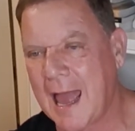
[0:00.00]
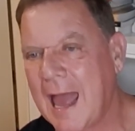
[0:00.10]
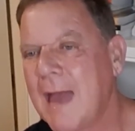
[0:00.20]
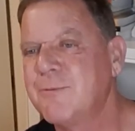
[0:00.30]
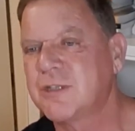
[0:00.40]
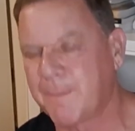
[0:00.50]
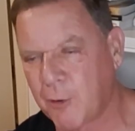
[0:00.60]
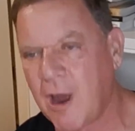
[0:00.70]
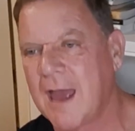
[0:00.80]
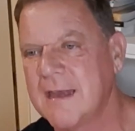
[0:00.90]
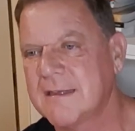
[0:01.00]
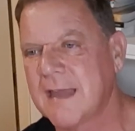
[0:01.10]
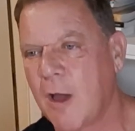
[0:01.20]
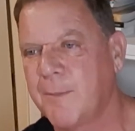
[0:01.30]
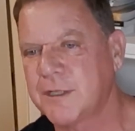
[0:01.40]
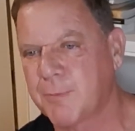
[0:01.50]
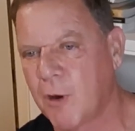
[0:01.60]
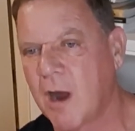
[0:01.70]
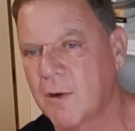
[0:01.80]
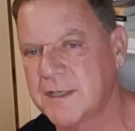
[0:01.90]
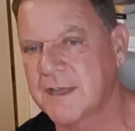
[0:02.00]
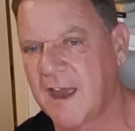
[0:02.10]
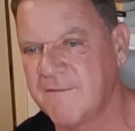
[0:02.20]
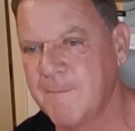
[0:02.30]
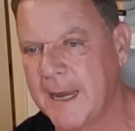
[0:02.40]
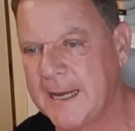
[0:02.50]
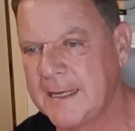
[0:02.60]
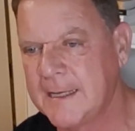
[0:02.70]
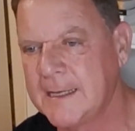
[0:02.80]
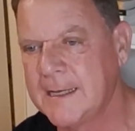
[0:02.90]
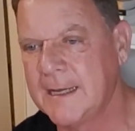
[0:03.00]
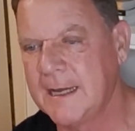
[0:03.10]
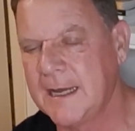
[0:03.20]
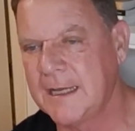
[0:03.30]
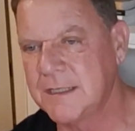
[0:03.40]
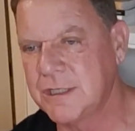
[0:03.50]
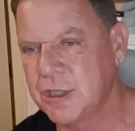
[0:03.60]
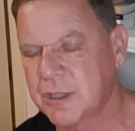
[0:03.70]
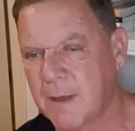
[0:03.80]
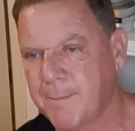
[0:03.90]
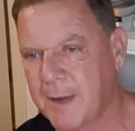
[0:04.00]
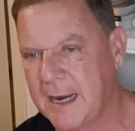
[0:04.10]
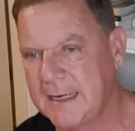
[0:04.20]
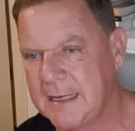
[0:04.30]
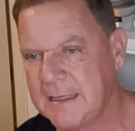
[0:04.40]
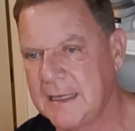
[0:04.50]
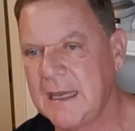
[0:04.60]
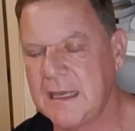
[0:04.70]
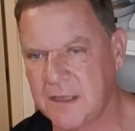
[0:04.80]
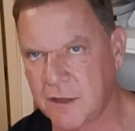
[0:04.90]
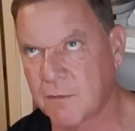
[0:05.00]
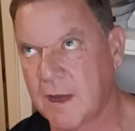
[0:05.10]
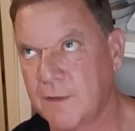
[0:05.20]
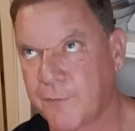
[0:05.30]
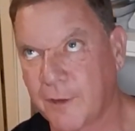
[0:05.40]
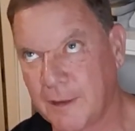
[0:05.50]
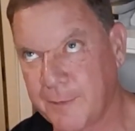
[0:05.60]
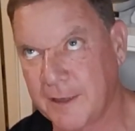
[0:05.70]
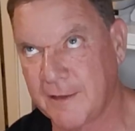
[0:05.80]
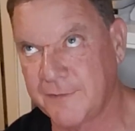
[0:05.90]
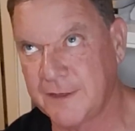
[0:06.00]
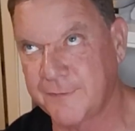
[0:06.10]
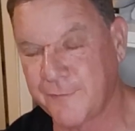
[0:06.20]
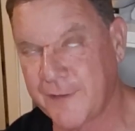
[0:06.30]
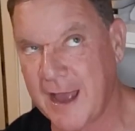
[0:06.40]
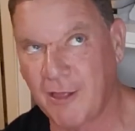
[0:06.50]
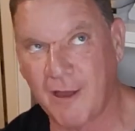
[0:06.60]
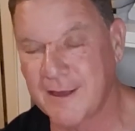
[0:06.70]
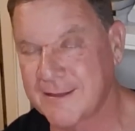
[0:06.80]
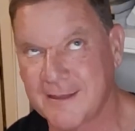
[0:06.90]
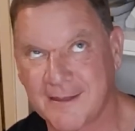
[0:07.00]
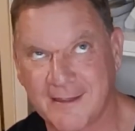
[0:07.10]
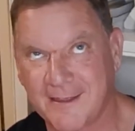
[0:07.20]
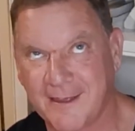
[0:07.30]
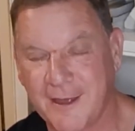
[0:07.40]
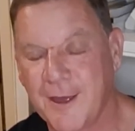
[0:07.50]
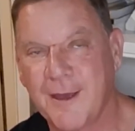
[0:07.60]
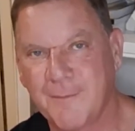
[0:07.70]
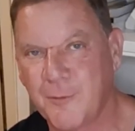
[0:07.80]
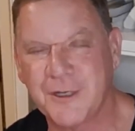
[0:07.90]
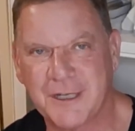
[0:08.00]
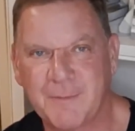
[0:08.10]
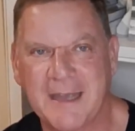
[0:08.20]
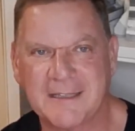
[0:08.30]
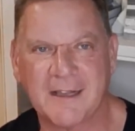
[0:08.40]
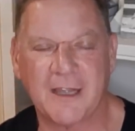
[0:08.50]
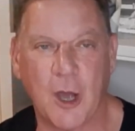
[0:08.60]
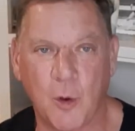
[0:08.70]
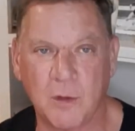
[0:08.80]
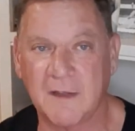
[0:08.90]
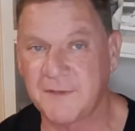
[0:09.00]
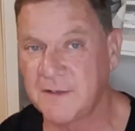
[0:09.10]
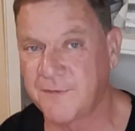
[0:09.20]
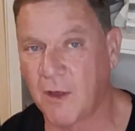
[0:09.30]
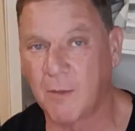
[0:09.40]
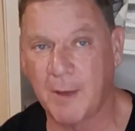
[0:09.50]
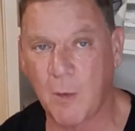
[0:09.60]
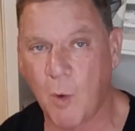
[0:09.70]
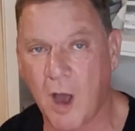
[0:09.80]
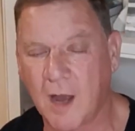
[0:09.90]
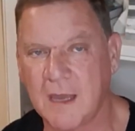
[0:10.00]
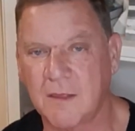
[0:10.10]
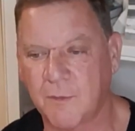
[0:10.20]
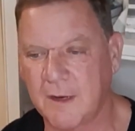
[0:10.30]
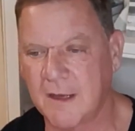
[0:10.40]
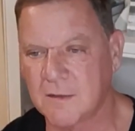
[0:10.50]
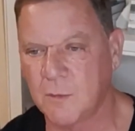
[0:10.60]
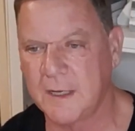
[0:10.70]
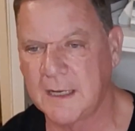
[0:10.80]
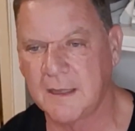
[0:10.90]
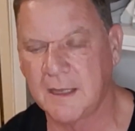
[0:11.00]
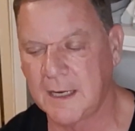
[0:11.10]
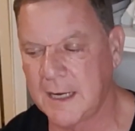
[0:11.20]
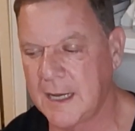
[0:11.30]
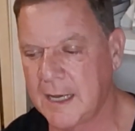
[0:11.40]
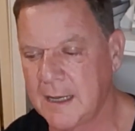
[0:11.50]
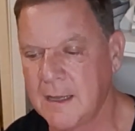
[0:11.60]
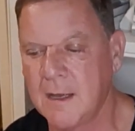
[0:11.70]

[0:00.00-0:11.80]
I, I'm surprised how much progress I've made in just combining easy strength for Olympic lifting for fat loss, this, which is basically O-lifting followed by walking three days a week, and then uh,